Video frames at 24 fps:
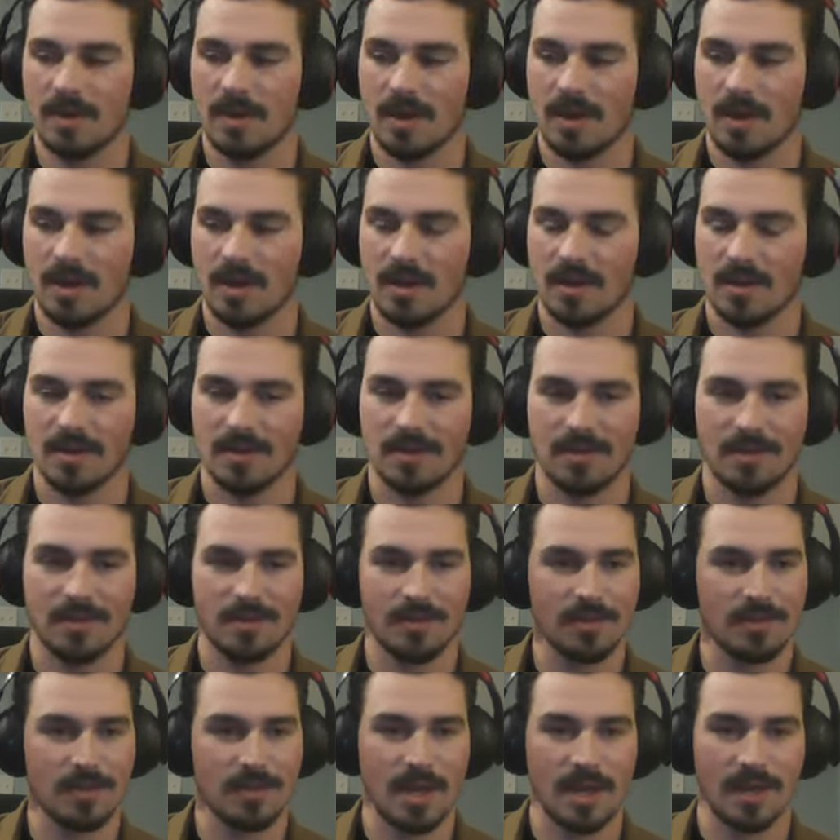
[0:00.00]

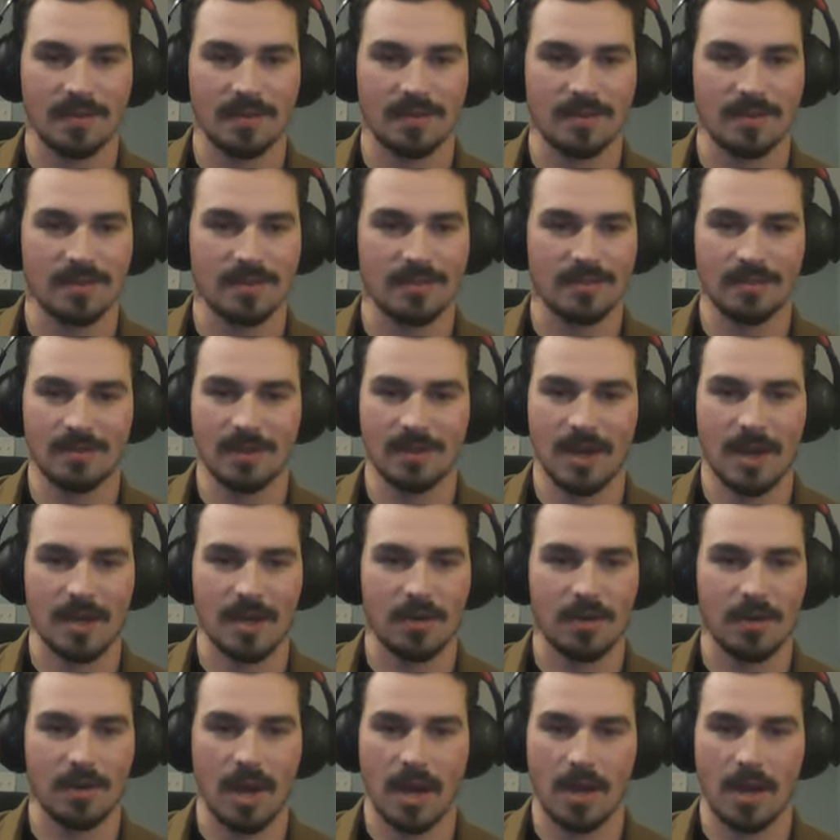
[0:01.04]
I
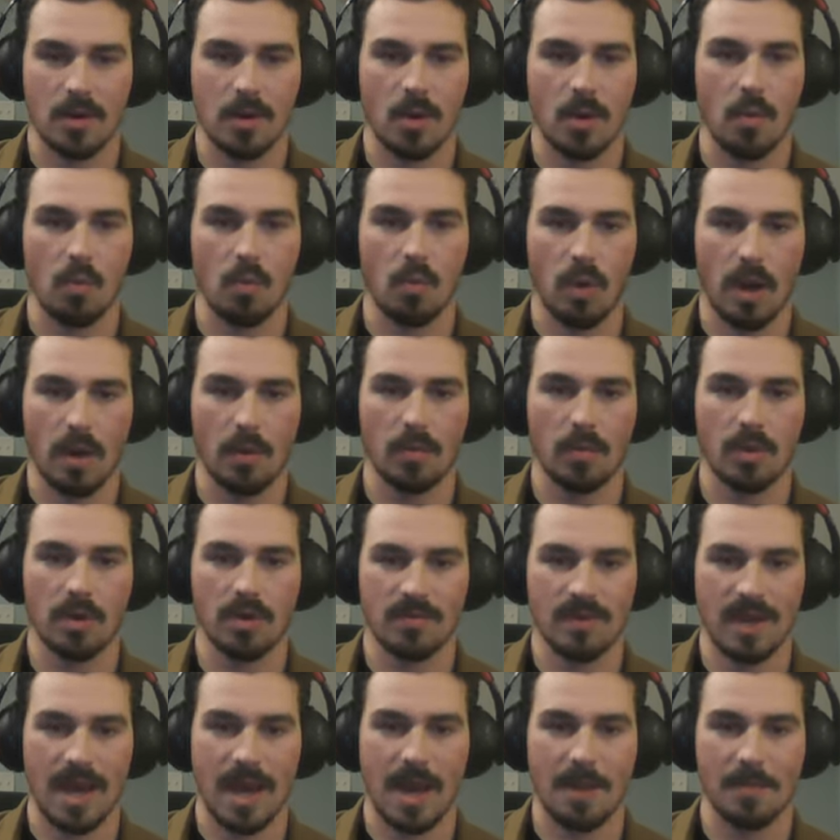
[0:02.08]
don't know what would
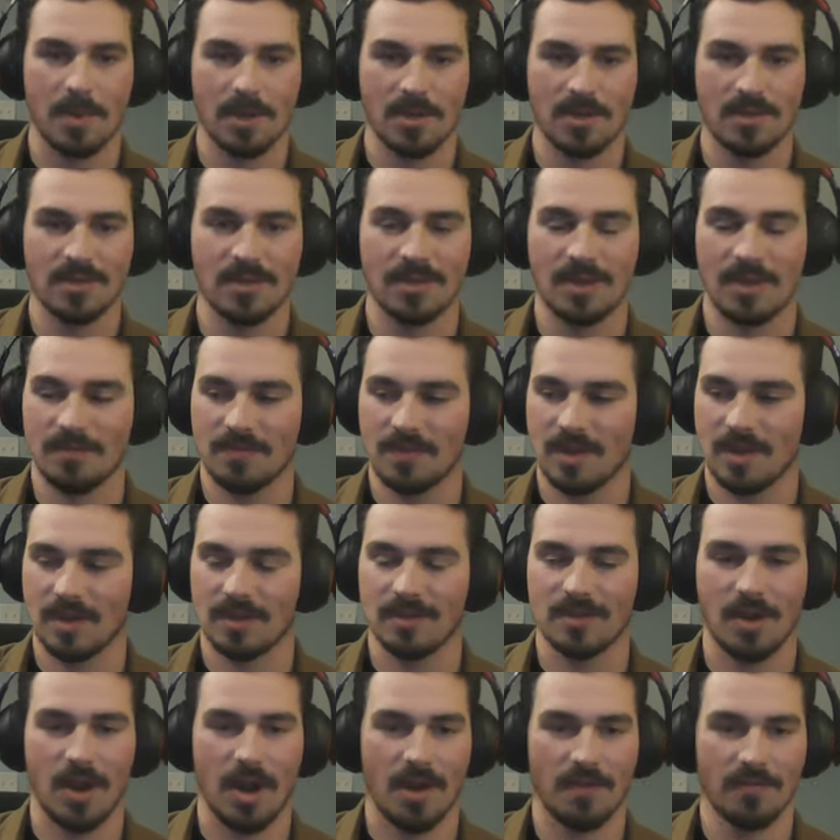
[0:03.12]
have happened if he
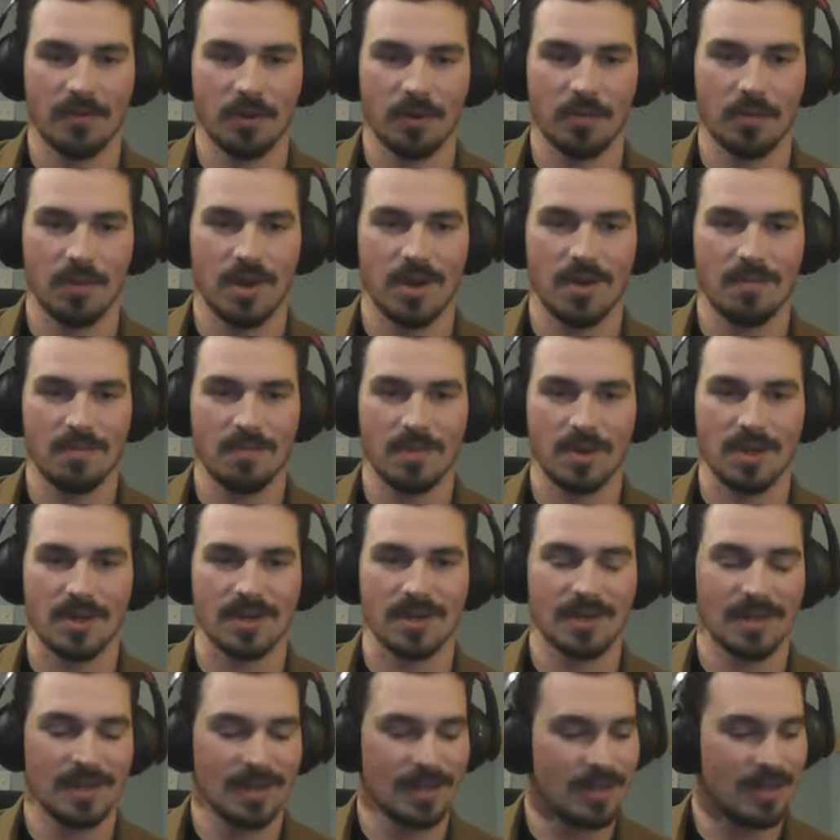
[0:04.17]
had gone for one,
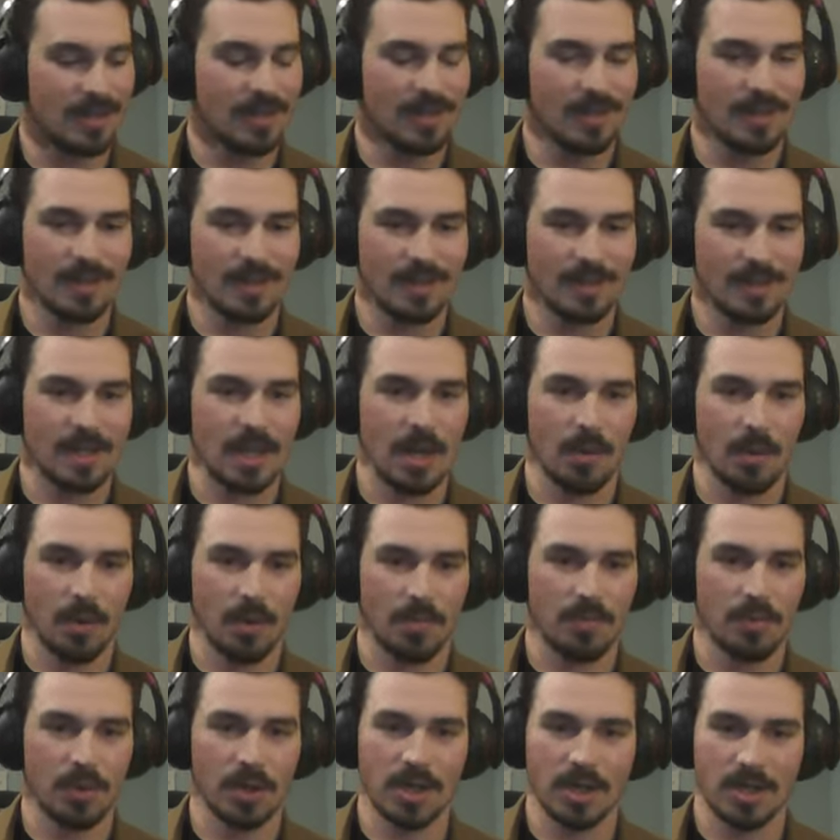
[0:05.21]
but they
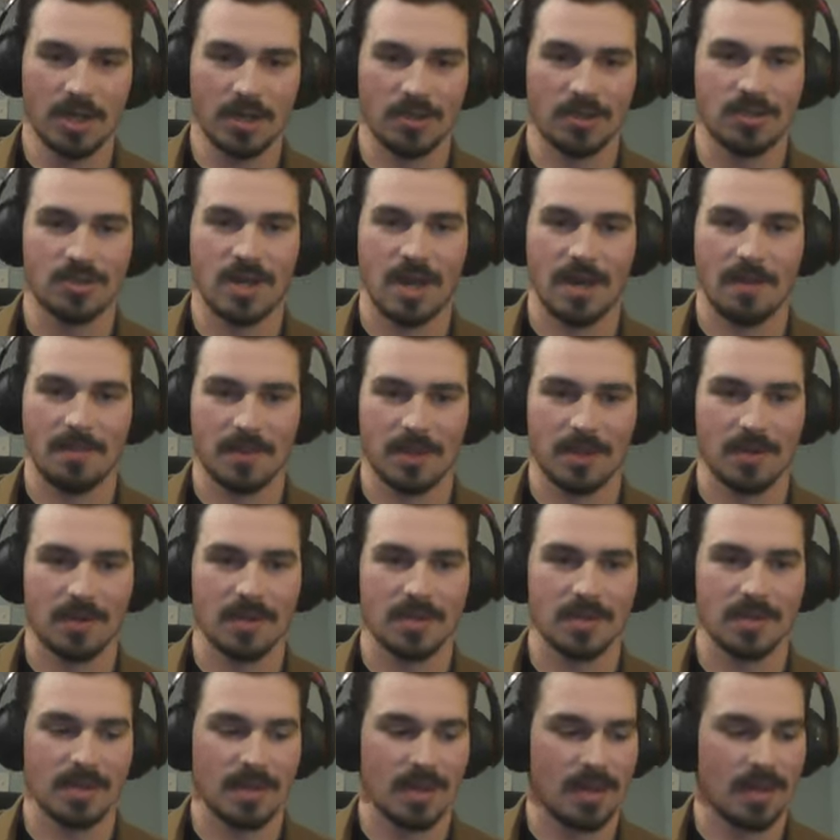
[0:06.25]
were in pretty good shape. There
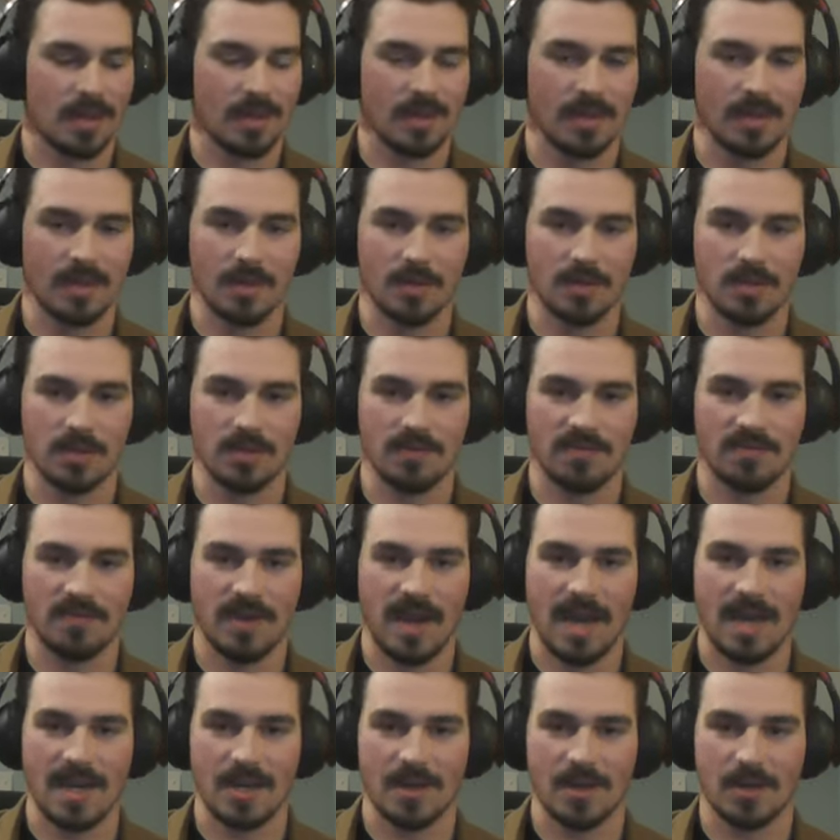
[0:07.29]
was a
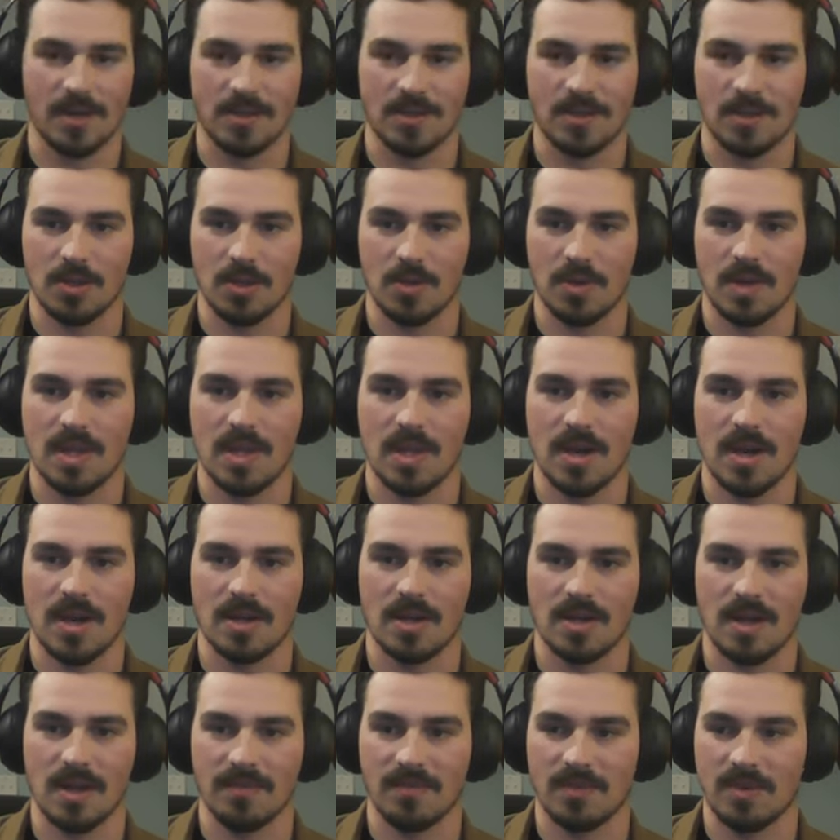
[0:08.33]
fatty or two in
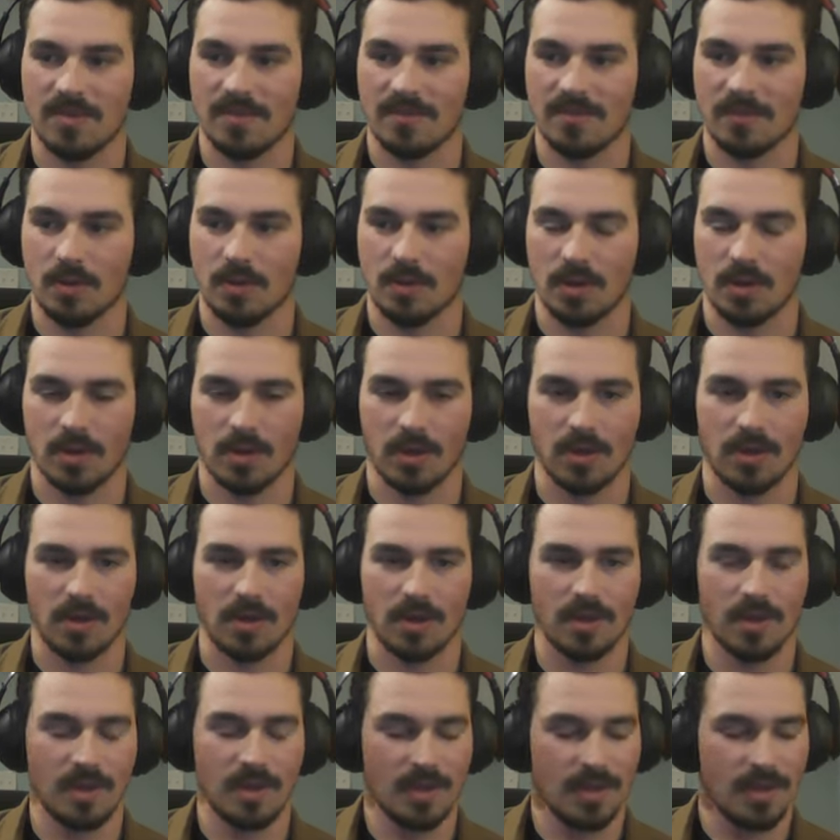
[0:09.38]
there, definitely full
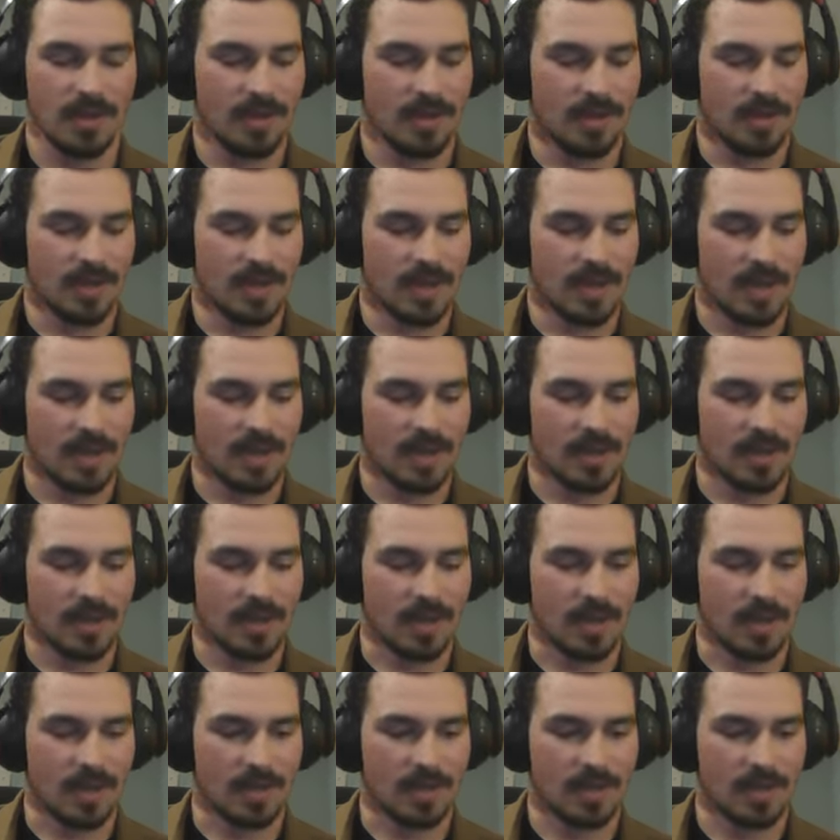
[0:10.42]
curl, and
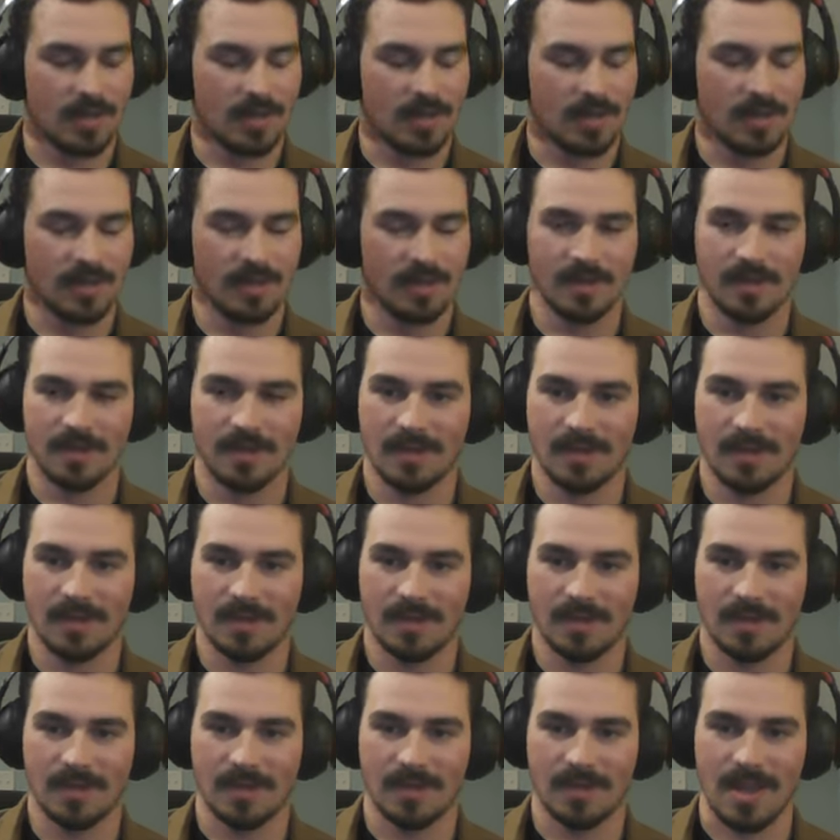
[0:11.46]

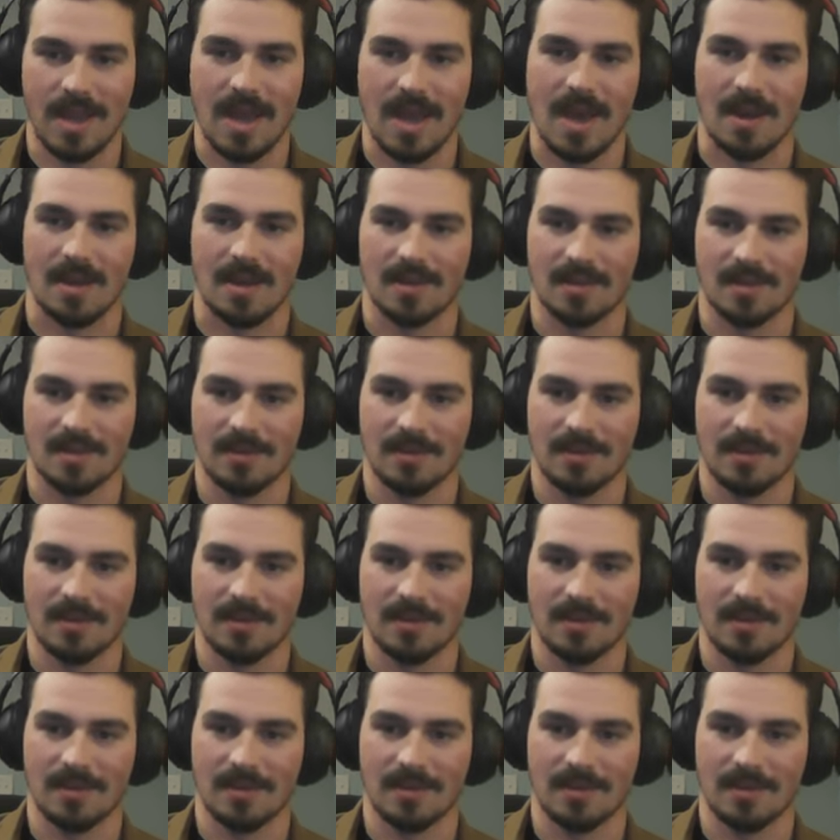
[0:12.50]
yeah,